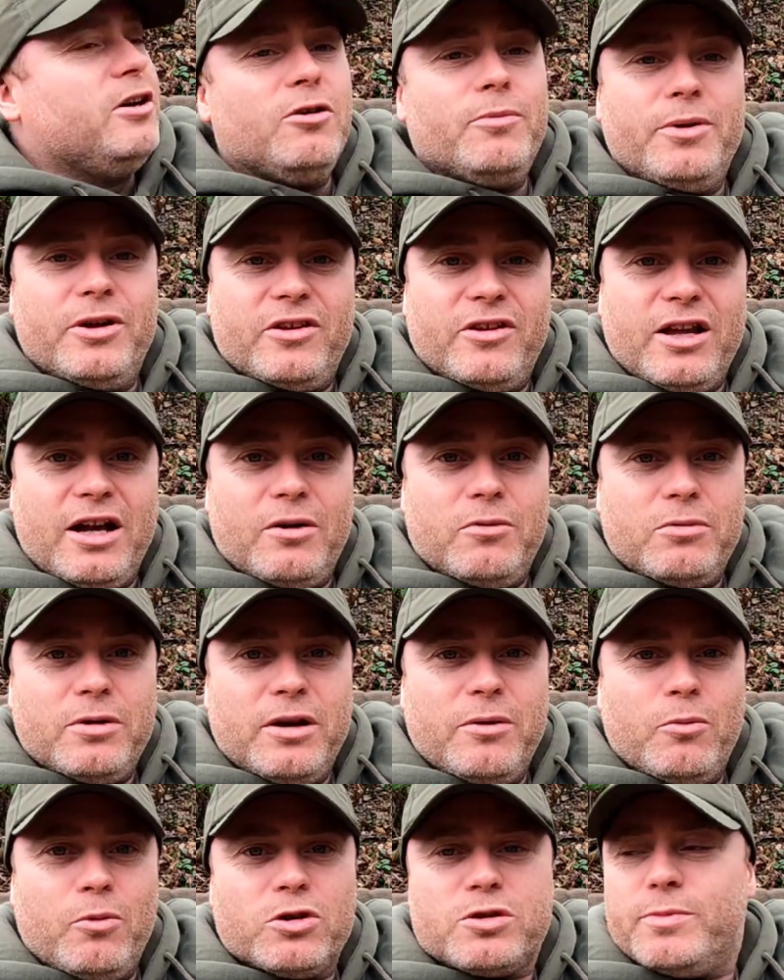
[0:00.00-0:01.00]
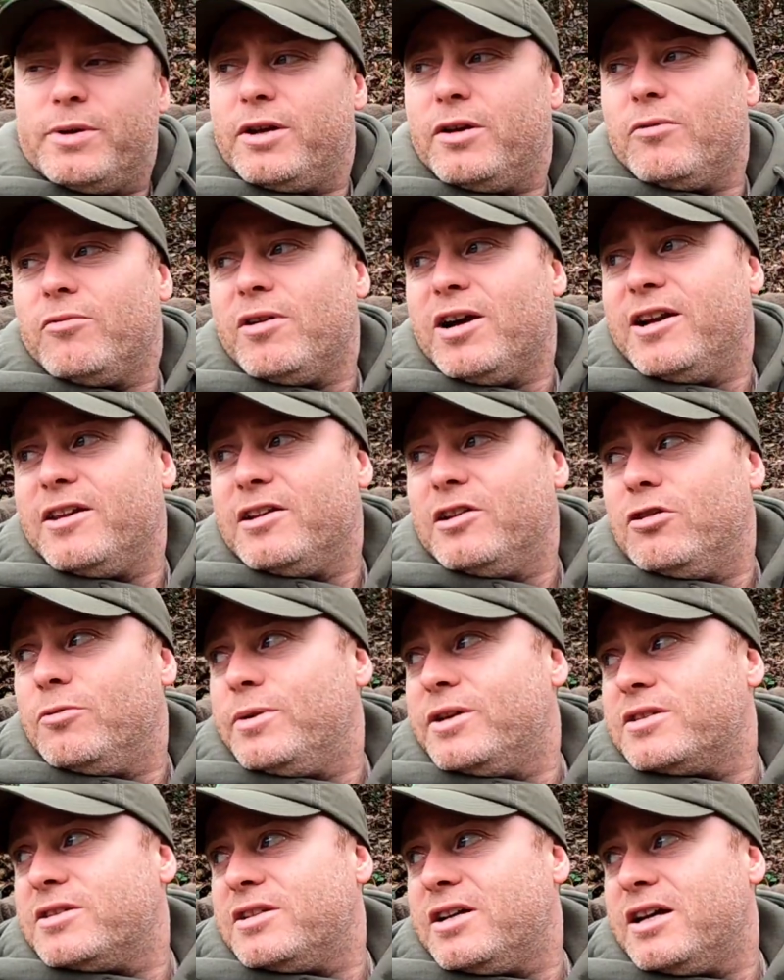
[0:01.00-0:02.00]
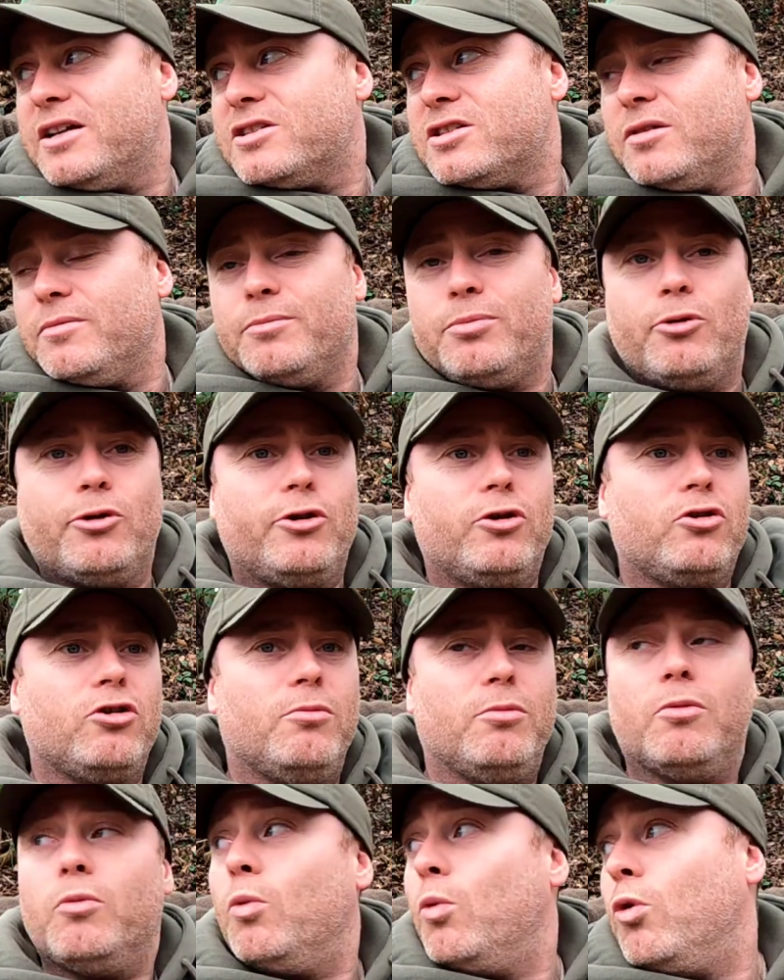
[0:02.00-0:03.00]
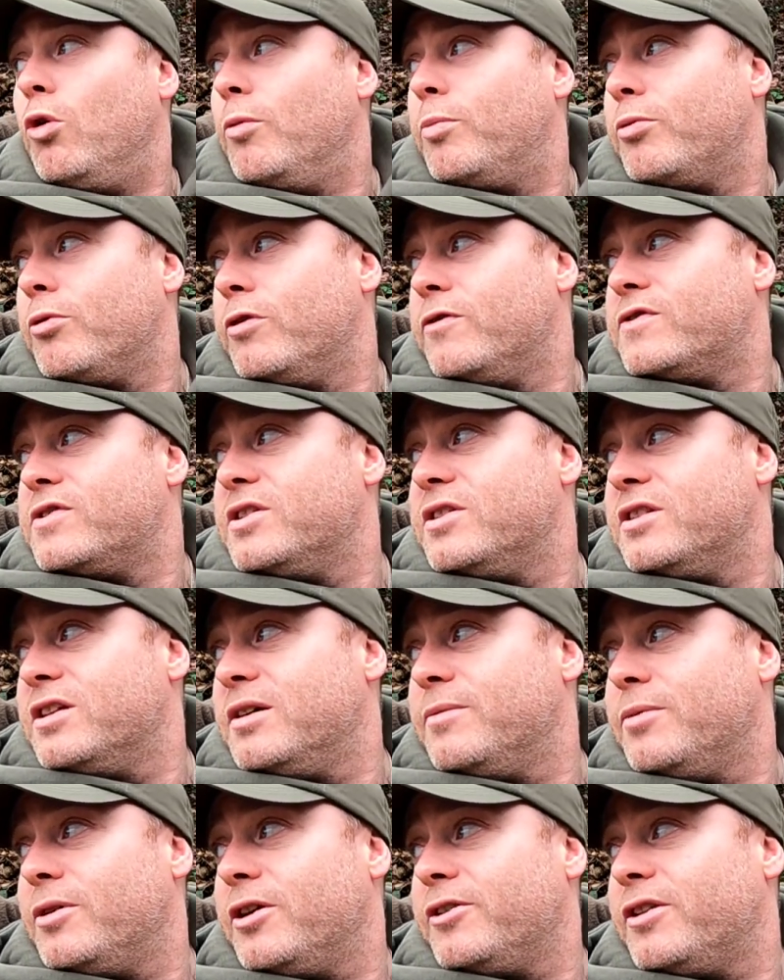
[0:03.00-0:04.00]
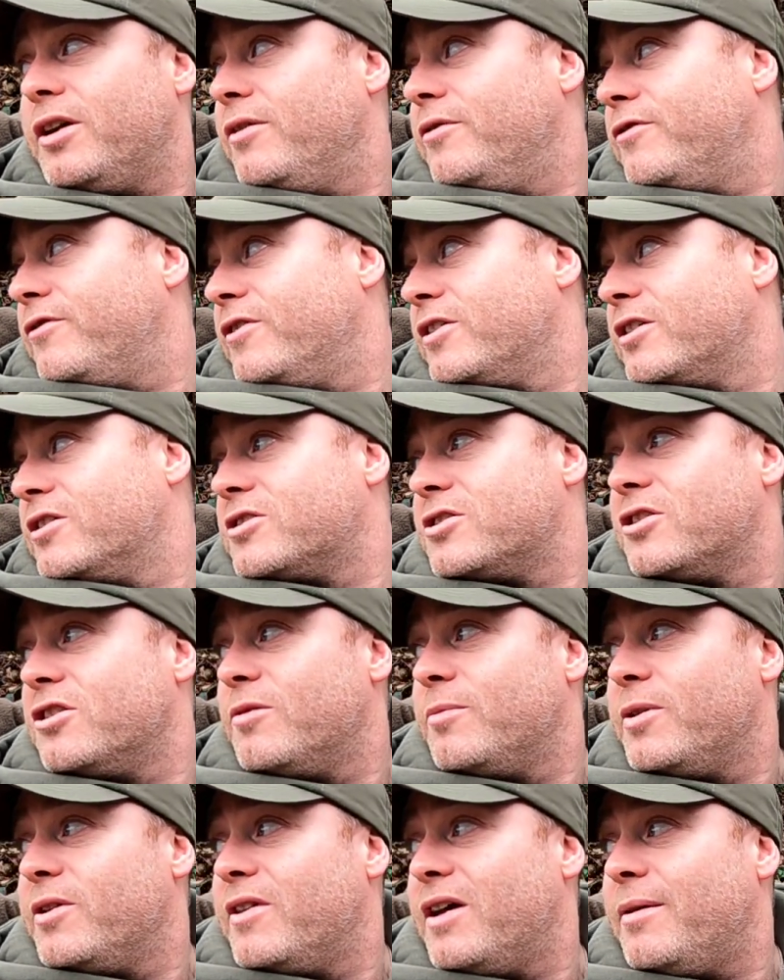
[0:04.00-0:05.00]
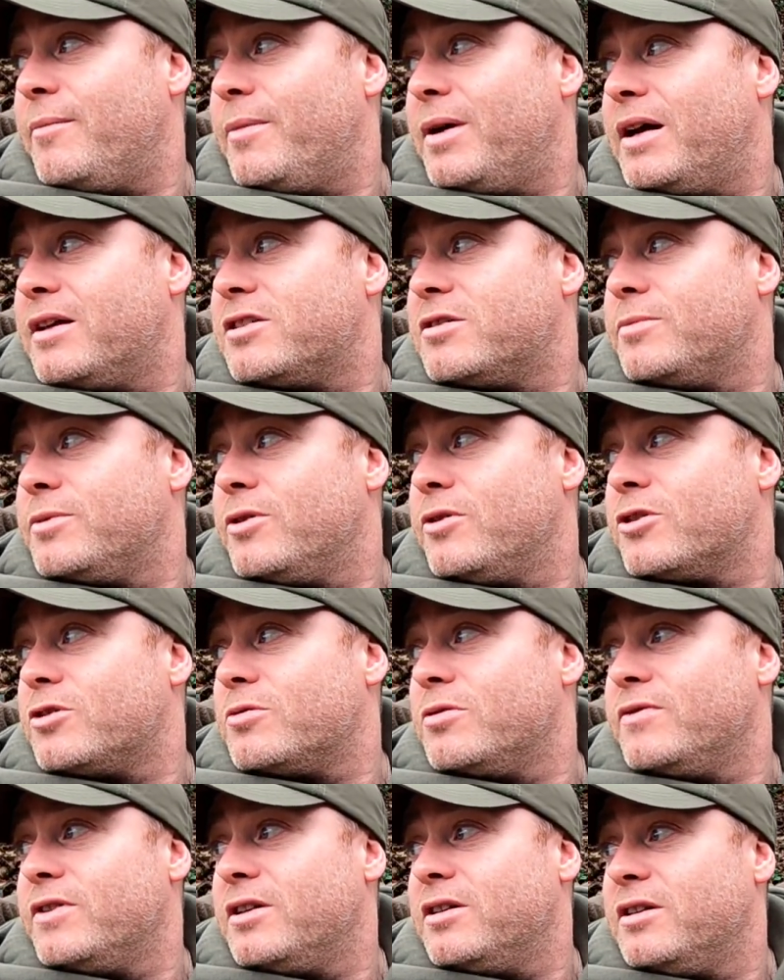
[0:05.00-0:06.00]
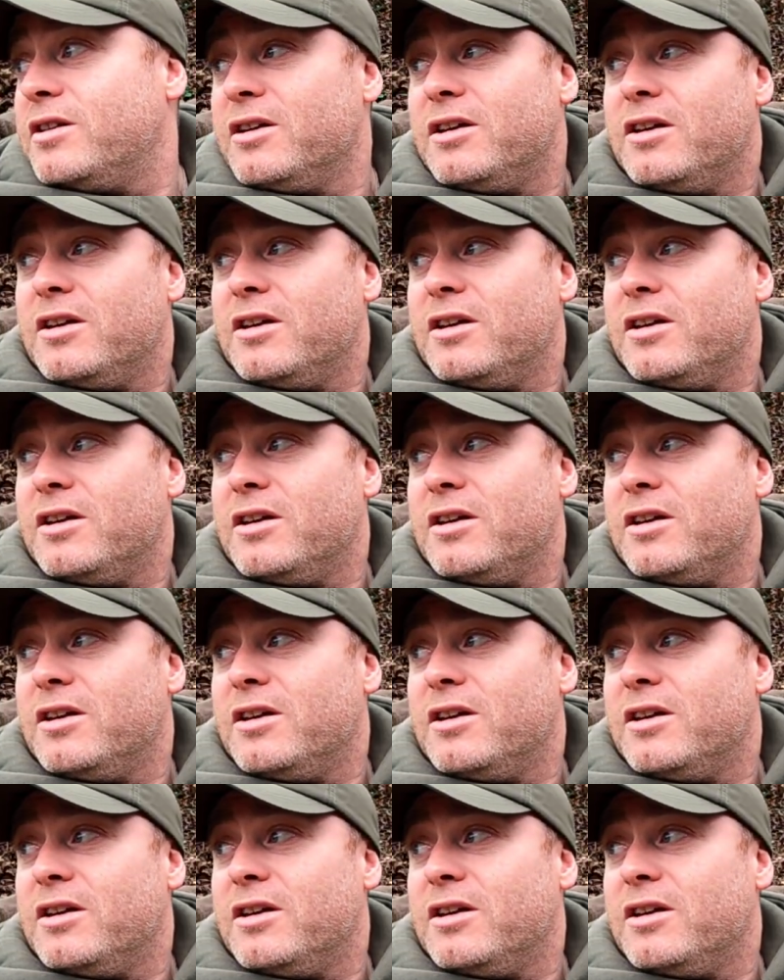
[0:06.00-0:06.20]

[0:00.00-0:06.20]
a little bit now. It was meant to rain a little bit today at some point. I've got my waterproofs in there, but I don't think it's going to be that bad, to be honest with you.